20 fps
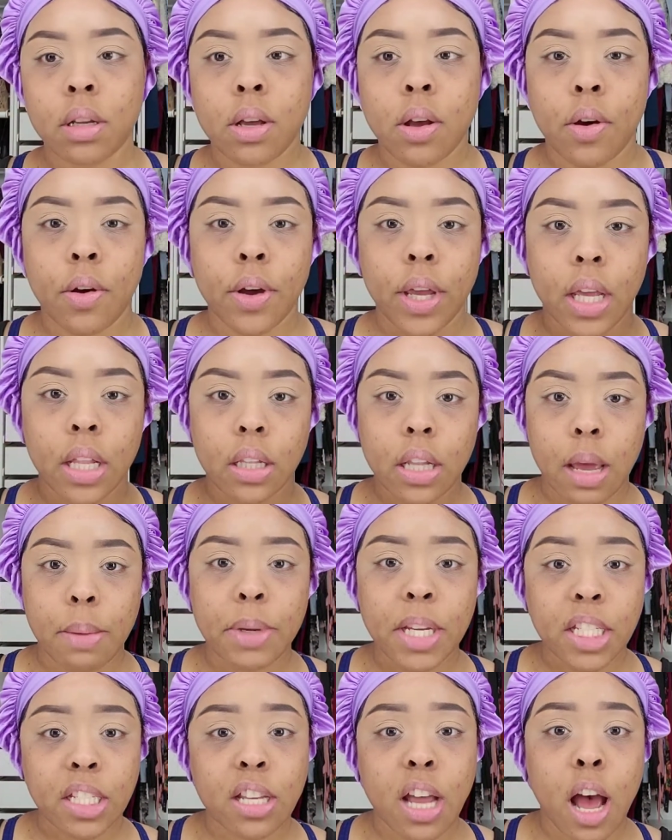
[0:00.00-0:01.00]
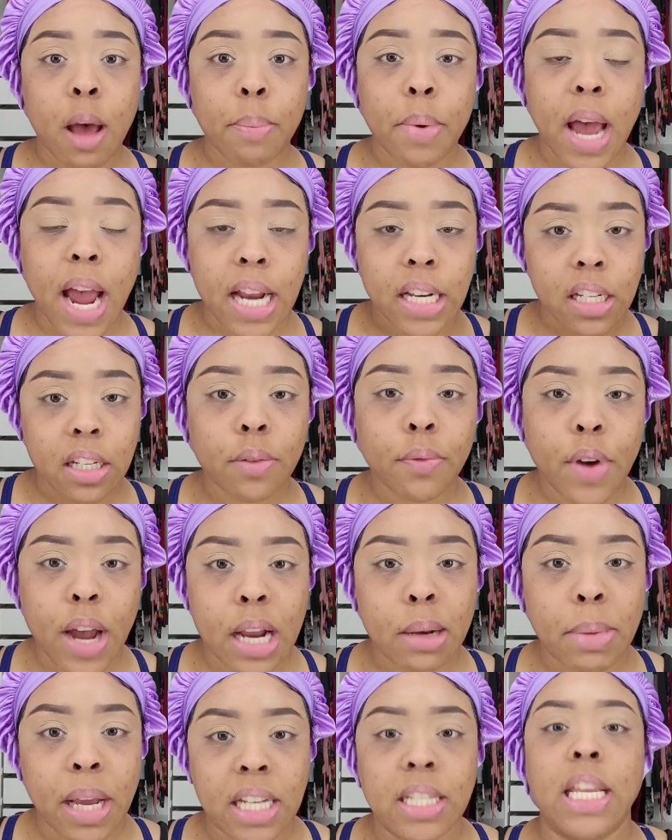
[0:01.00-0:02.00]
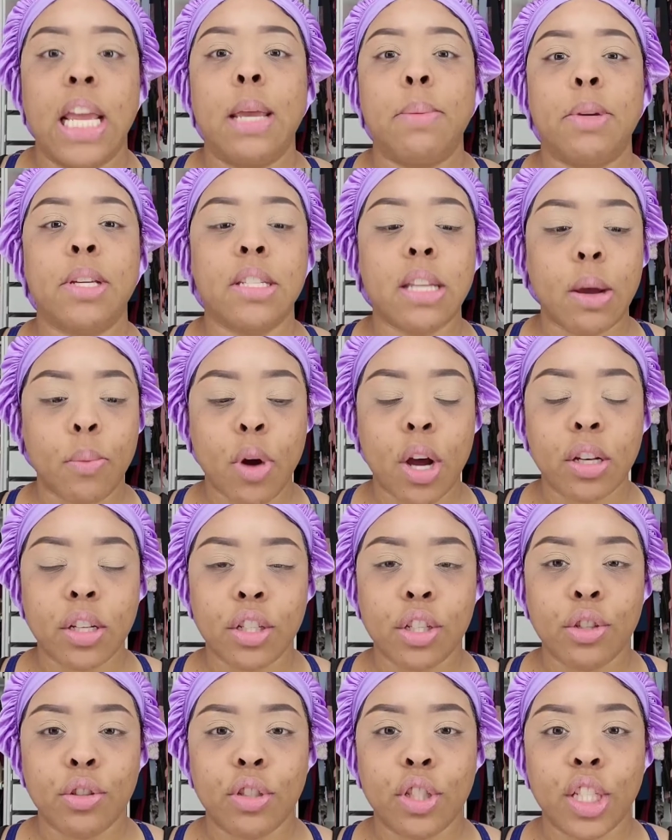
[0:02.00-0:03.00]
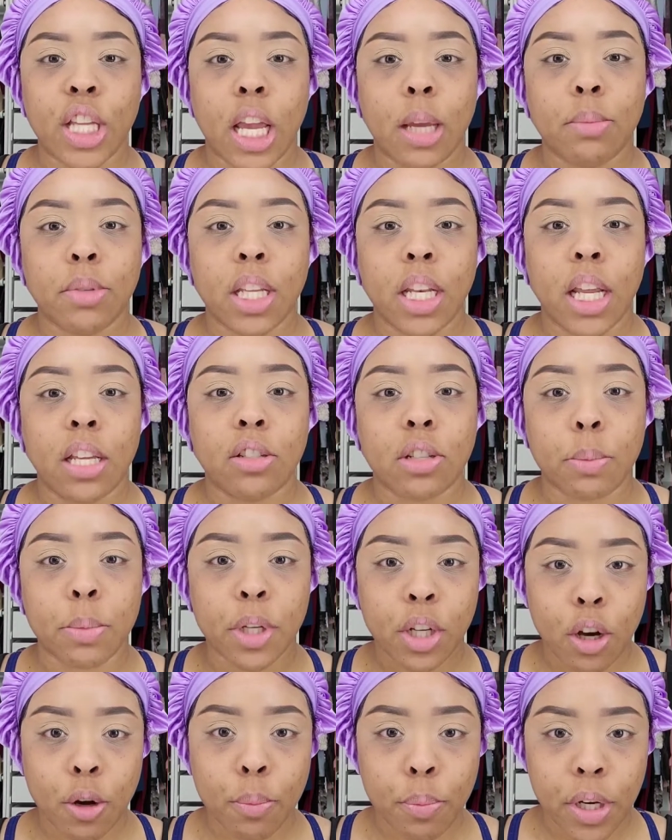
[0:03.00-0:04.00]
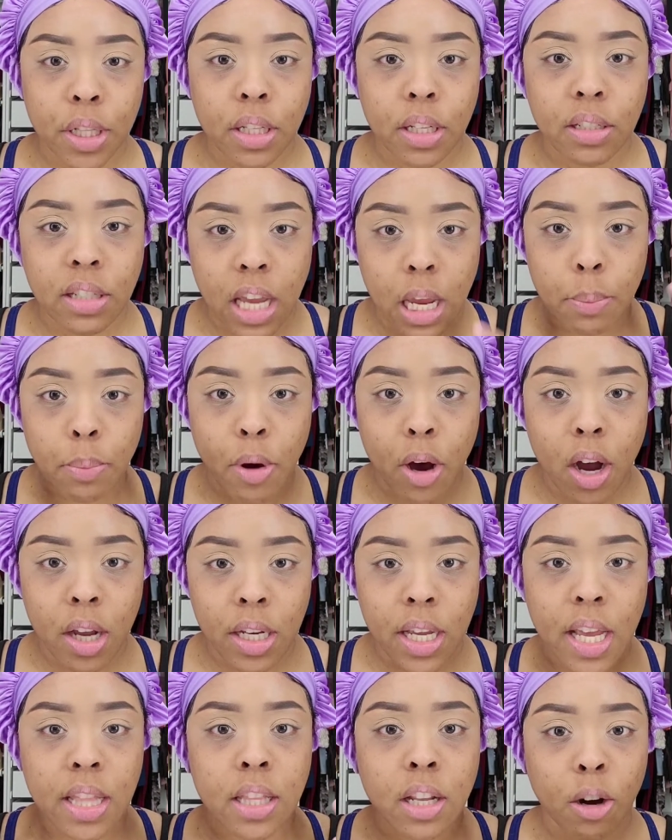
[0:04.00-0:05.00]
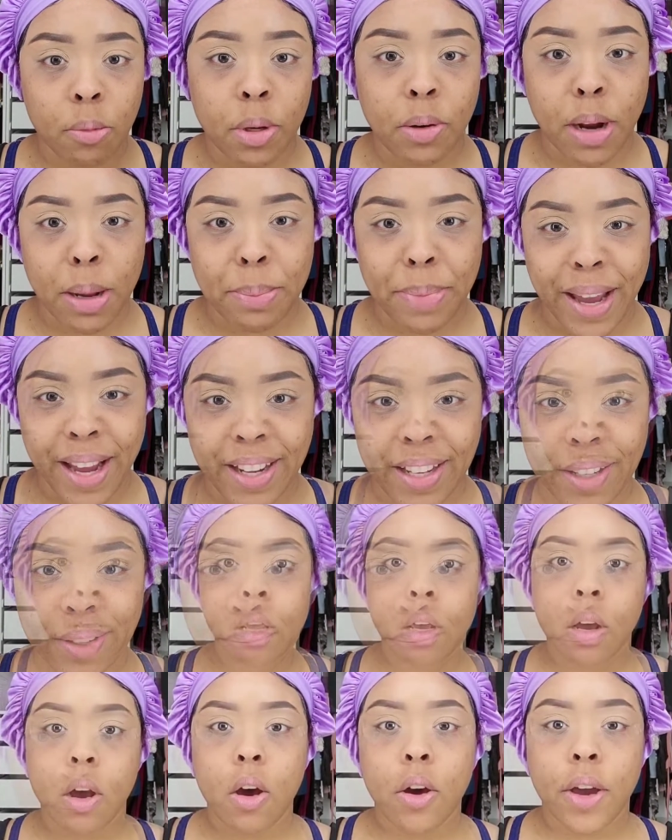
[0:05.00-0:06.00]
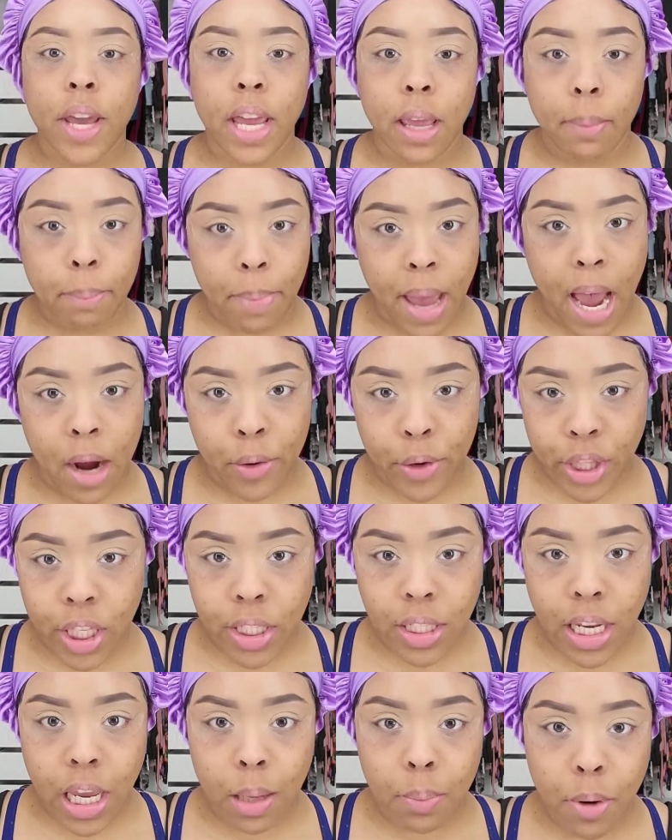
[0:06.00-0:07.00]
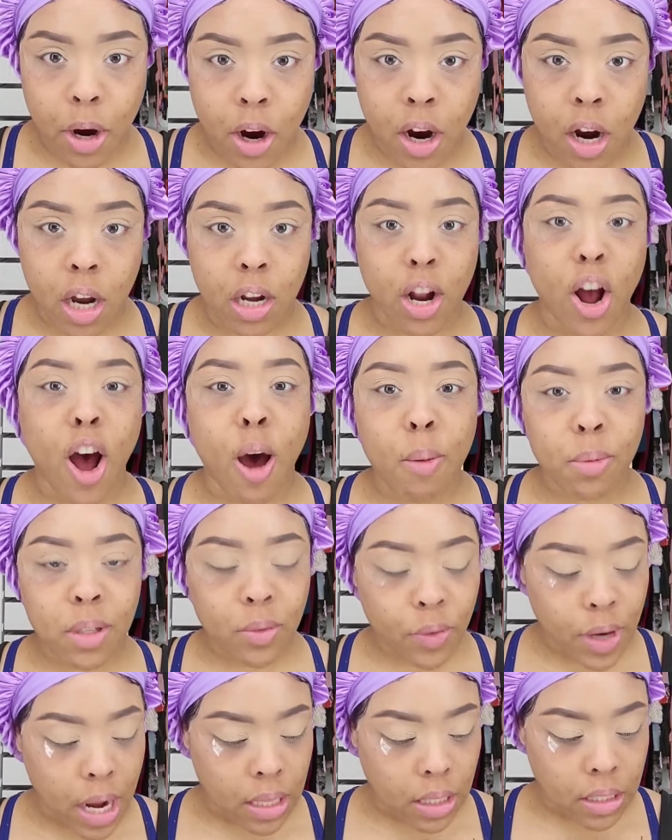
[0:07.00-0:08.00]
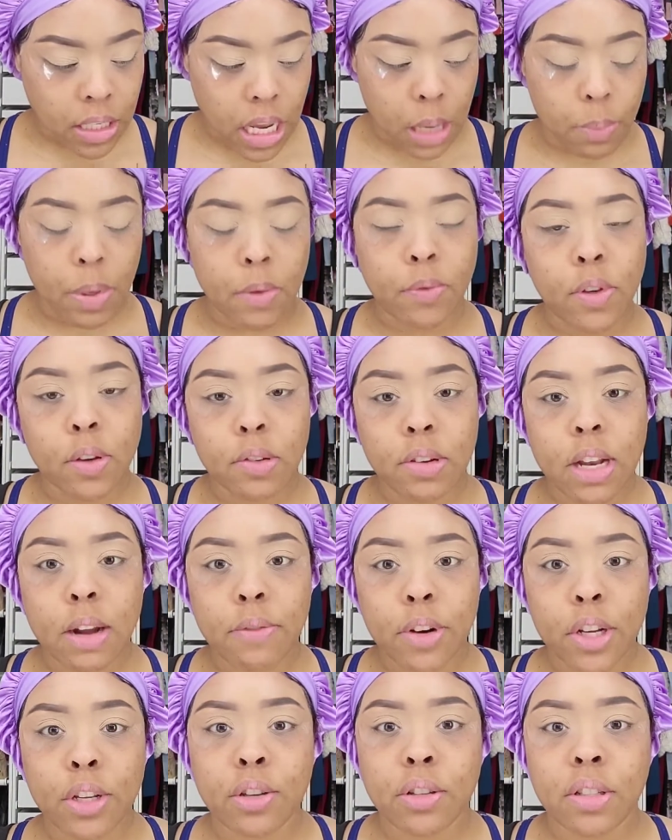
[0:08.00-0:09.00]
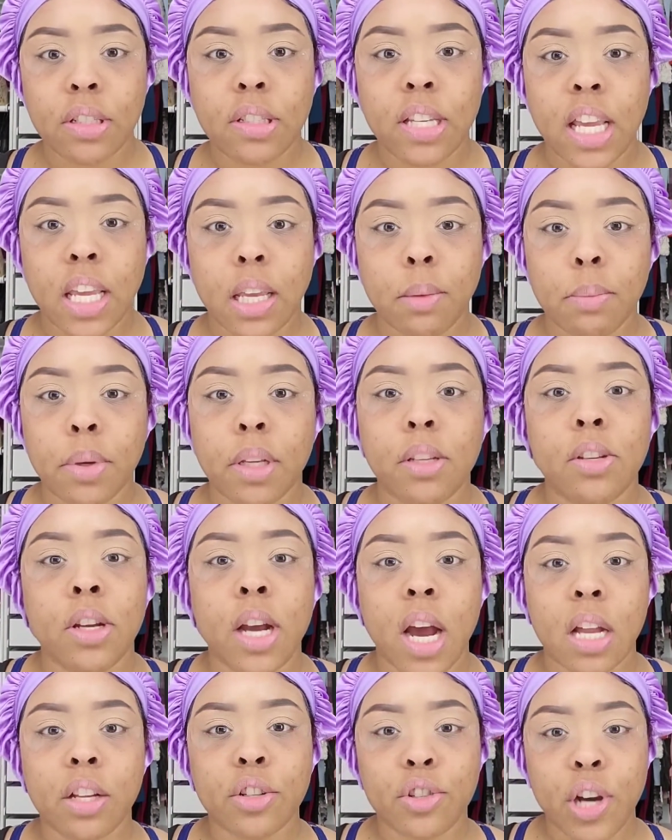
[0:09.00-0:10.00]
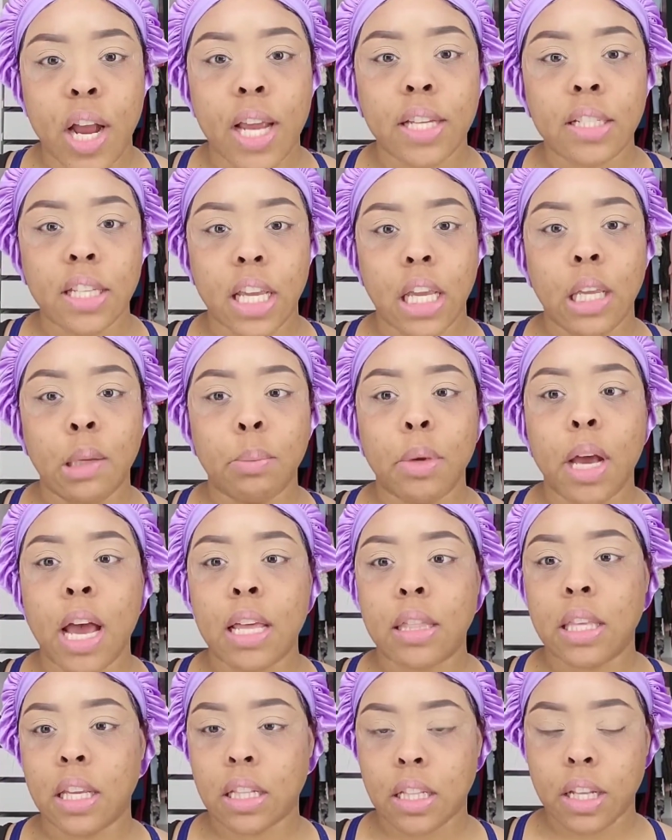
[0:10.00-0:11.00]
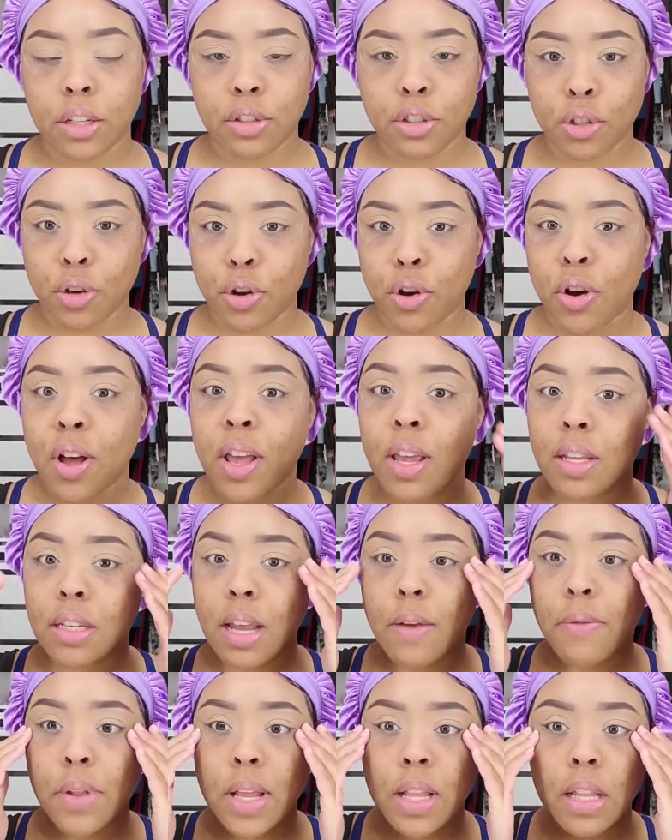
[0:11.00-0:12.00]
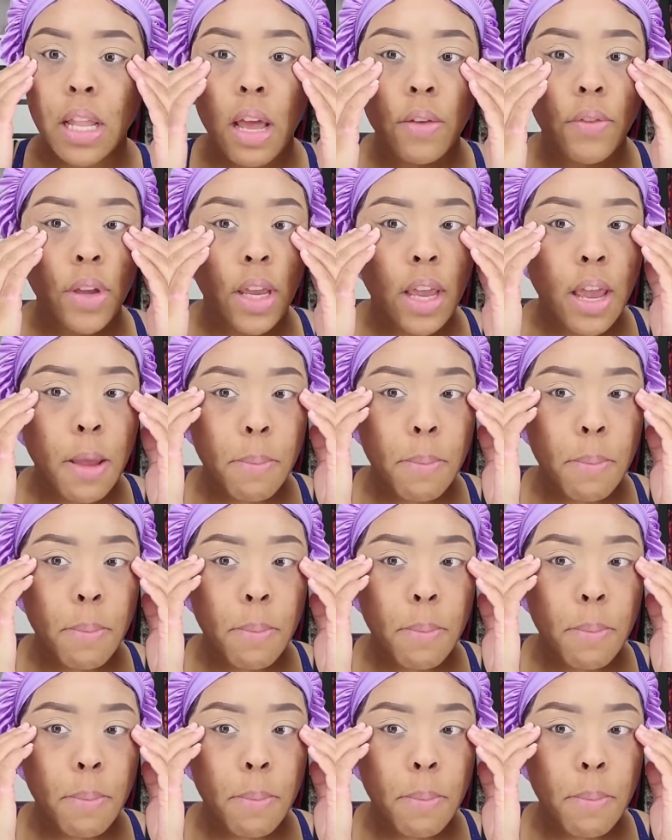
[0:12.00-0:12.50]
Okay, let me stop. I need to find my tape because I wanted to use tape today. So I'm going to go put the tape on and then I'll be right back. Okay, back with the tape on. Almost forgot the tape. If you never used tape, you got to try tape. I think that you'll definitely love it.